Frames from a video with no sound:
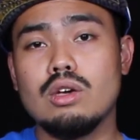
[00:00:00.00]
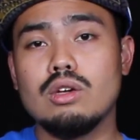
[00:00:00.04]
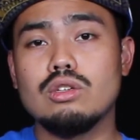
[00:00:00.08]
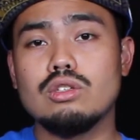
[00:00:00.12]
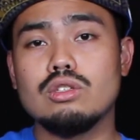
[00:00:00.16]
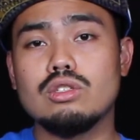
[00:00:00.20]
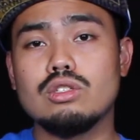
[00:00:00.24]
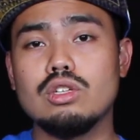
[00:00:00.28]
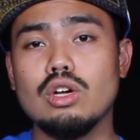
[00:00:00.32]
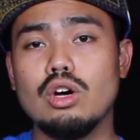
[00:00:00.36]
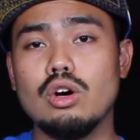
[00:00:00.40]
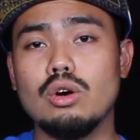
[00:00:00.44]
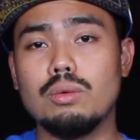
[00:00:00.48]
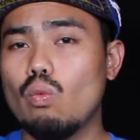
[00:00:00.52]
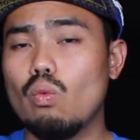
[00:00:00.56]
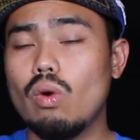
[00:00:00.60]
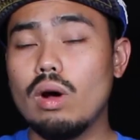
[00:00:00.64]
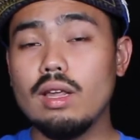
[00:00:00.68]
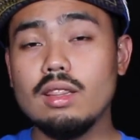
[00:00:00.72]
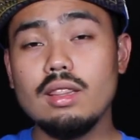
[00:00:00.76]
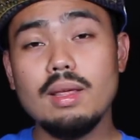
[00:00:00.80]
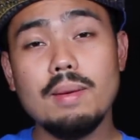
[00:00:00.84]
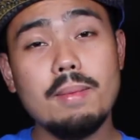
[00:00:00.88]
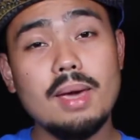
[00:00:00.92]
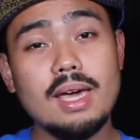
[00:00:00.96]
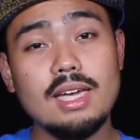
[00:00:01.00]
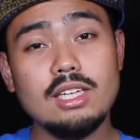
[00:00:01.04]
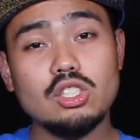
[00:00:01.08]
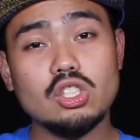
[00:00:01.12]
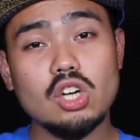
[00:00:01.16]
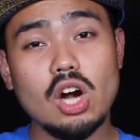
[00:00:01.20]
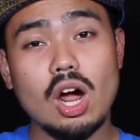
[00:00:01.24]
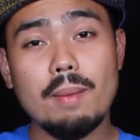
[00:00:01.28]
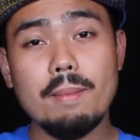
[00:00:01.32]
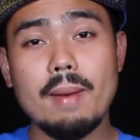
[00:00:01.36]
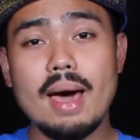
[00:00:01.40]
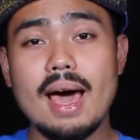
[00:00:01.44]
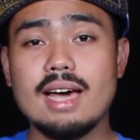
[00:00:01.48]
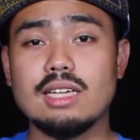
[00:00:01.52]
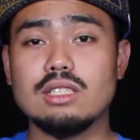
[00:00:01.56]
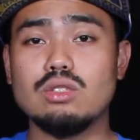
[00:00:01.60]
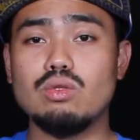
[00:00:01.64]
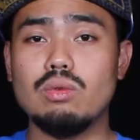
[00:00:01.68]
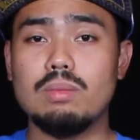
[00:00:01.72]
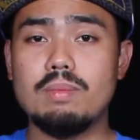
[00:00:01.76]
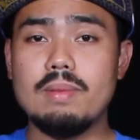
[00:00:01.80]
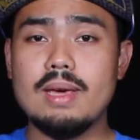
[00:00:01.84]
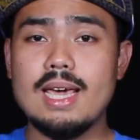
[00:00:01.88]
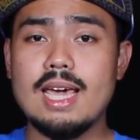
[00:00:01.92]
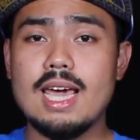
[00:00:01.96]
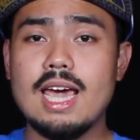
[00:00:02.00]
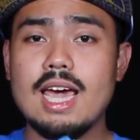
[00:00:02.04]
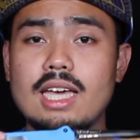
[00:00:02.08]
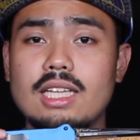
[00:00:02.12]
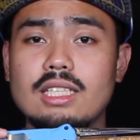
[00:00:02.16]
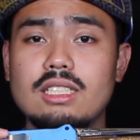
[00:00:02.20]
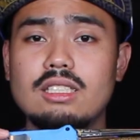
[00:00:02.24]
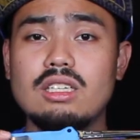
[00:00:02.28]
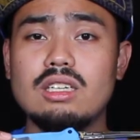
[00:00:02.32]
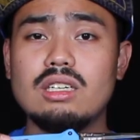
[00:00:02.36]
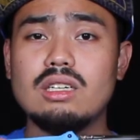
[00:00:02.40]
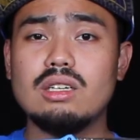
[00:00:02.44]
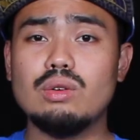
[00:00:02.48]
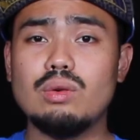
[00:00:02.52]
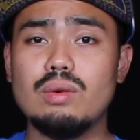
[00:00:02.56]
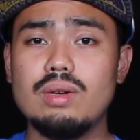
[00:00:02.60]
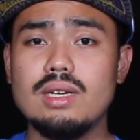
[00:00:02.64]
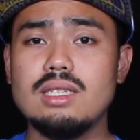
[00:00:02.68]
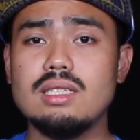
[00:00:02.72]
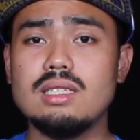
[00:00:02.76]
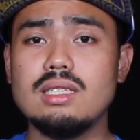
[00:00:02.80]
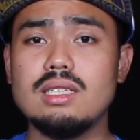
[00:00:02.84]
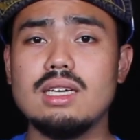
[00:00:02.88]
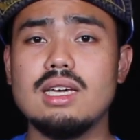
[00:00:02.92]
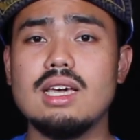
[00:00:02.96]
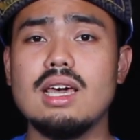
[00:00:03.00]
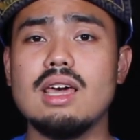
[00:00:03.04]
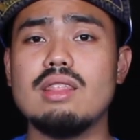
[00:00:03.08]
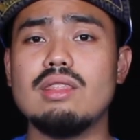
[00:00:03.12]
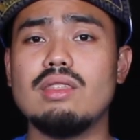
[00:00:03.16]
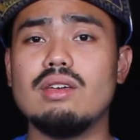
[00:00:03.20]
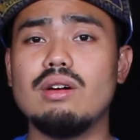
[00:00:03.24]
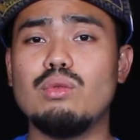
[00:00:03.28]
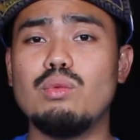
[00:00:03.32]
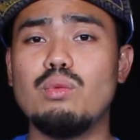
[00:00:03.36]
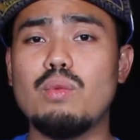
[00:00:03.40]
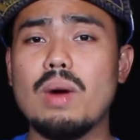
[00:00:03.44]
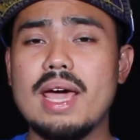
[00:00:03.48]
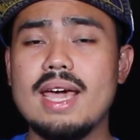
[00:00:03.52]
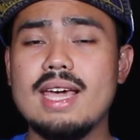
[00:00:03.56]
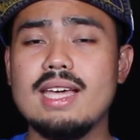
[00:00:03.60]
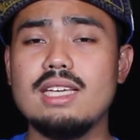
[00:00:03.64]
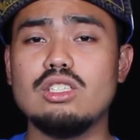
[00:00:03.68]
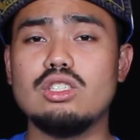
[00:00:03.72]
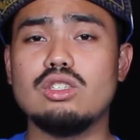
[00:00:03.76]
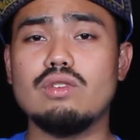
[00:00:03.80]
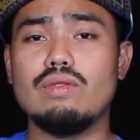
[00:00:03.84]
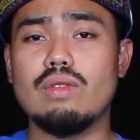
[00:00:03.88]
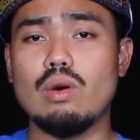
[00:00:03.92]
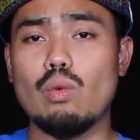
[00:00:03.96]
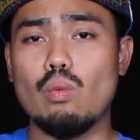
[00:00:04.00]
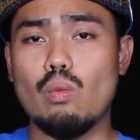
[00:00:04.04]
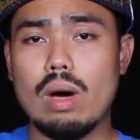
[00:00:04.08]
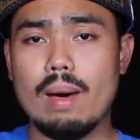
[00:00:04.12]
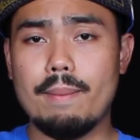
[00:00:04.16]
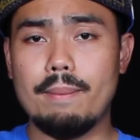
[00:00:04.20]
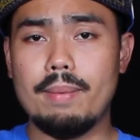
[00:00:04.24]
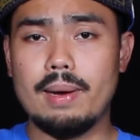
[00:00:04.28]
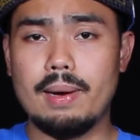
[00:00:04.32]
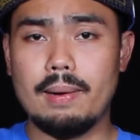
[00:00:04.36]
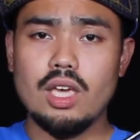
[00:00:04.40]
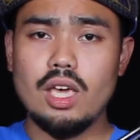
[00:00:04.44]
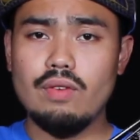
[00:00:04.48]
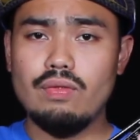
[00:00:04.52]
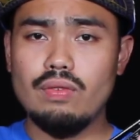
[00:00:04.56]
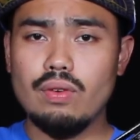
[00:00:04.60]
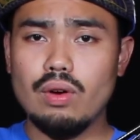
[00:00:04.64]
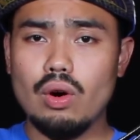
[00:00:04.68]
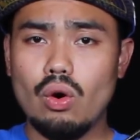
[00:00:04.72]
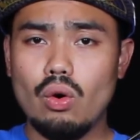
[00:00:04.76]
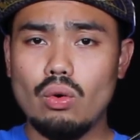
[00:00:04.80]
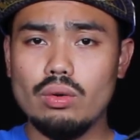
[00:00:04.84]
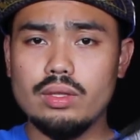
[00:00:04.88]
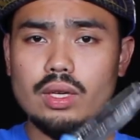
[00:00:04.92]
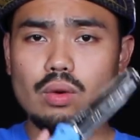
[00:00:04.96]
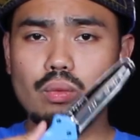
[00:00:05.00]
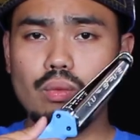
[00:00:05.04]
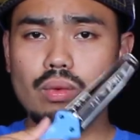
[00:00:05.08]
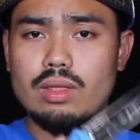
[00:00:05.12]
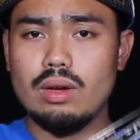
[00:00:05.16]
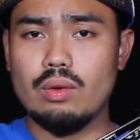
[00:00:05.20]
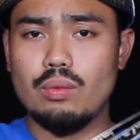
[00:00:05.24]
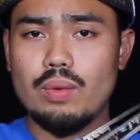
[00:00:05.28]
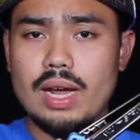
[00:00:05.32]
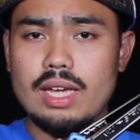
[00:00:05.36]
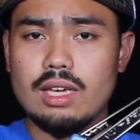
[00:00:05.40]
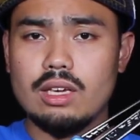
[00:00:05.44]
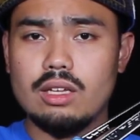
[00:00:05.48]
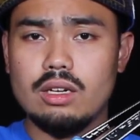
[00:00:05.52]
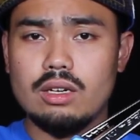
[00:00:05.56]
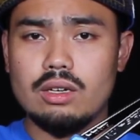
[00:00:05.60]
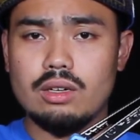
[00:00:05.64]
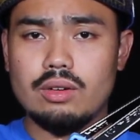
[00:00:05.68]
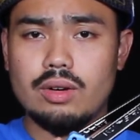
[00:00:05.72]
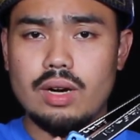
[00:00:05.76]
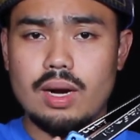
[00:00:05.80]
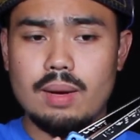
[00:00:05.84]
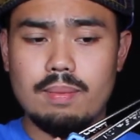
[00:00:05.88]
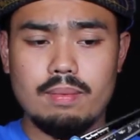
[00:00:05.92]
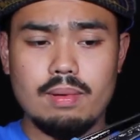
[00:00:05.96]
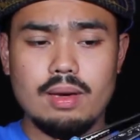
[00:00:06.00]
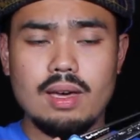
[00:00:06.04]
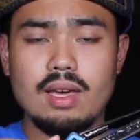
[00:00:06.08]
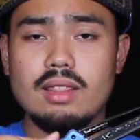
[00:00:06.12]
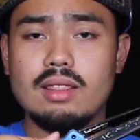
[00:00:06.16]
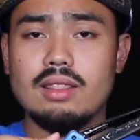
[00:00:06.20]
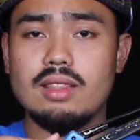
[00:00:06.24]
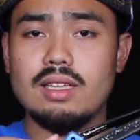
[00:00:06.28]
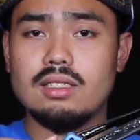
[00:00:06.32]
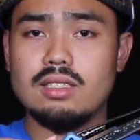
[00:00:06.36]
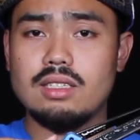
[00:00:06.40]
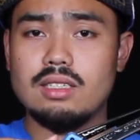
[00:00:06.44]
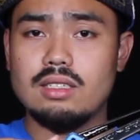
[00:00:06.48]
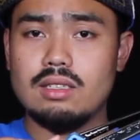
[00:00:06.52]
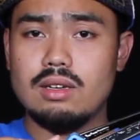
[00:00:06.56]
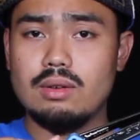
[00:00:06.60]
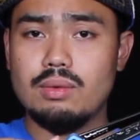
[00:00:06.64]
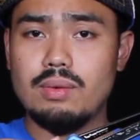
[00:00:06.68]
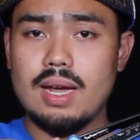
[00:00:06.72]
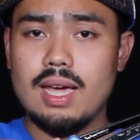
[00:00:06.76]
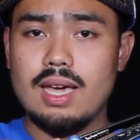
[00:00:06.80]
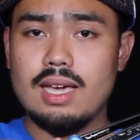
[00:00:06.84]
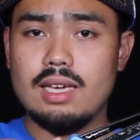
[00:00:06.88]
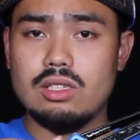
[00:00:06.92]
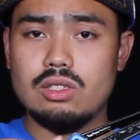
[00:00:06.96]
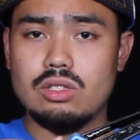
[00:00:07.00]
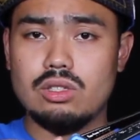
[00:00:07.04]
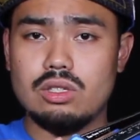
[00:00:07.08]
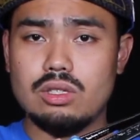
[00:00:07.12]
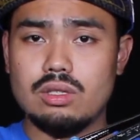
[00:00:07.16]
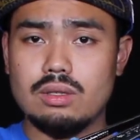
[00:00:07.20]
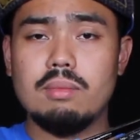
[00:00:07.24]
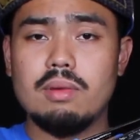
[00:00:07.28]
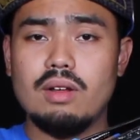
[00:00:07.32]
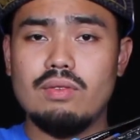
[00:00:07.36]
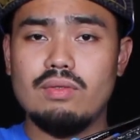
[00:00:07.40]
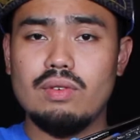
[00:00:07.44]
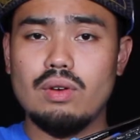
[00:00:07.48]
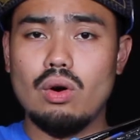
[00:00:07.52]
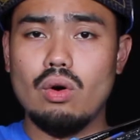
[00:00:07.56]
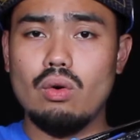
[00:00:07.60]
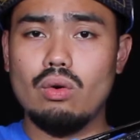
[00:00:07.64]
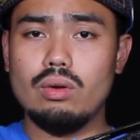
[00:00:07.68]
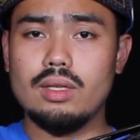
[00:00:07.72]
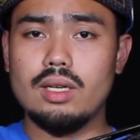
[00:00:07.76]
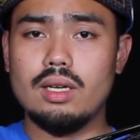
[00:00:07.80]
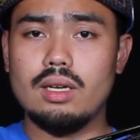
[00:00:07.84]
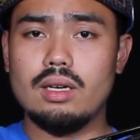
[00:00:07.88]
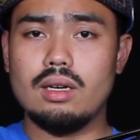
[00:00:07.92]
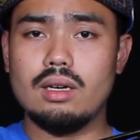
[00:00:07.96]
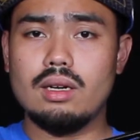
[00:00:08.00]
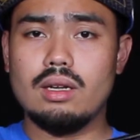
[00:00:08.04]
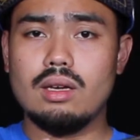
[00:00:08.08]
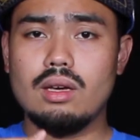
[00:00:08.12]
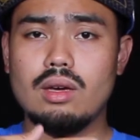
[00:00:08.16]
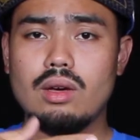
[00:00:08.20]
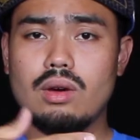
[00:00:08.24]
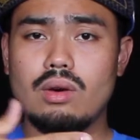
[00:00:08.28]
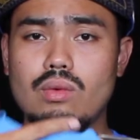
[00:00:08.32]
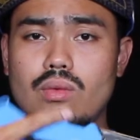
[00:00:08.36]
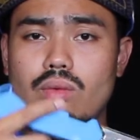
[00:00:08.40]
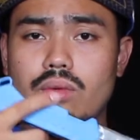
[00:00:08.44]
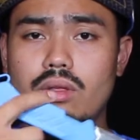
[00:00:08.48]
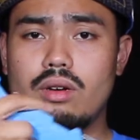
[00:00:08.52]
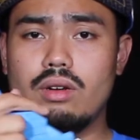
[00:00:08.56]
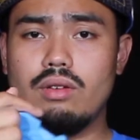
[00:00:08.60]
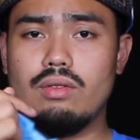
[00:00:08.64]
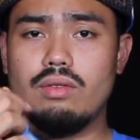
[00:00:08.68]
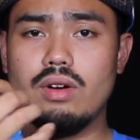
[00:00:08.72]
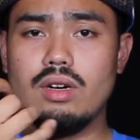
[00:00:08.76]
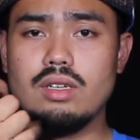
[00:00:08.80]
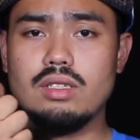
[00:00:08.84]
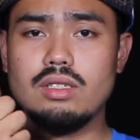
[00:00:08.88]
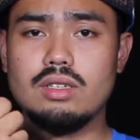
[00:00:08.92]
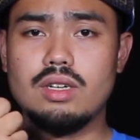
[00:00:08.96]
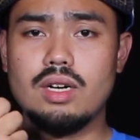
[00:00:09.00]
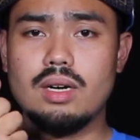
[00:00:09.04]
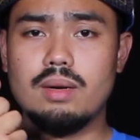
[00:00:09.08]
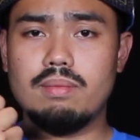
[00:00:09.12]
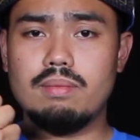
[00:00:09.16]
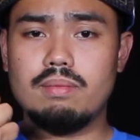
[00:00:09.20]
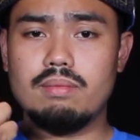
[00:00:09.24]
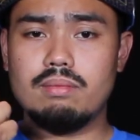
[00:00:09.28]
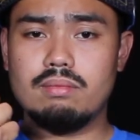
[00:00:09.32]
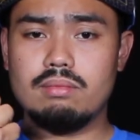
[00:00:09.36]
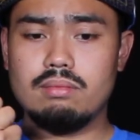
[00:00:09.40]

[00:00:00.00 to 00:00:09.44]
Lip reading: So, one of the main drawbacks would be decreasing the range of the weapon. If you hold it with a regular grip, this is the range. But if you hold it with a reverse grip,